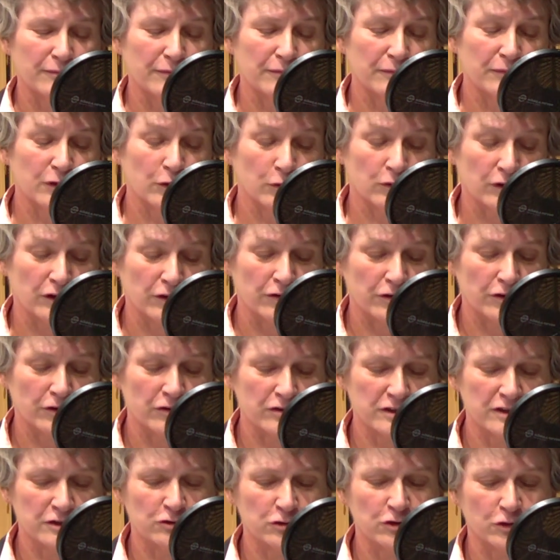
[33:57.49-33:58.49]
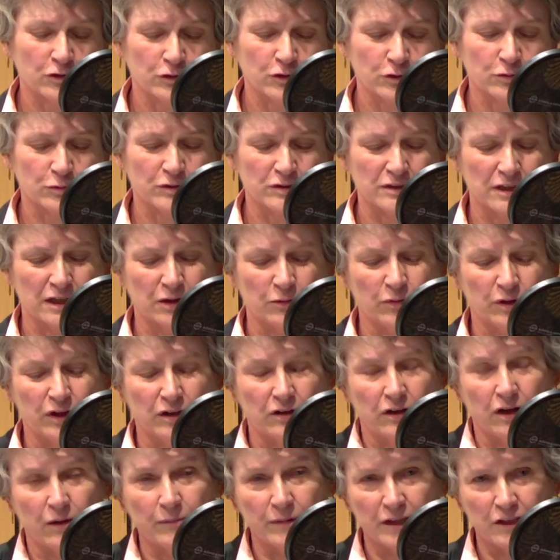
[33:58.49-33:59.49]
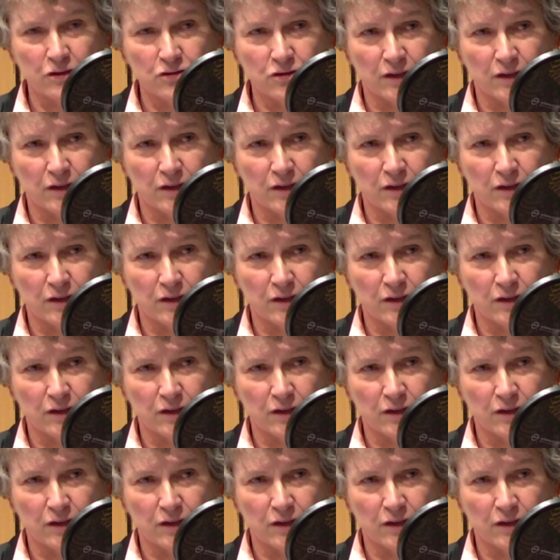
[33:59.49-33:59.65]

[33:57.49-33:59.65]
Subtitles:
local authority schools were saying, well, come in a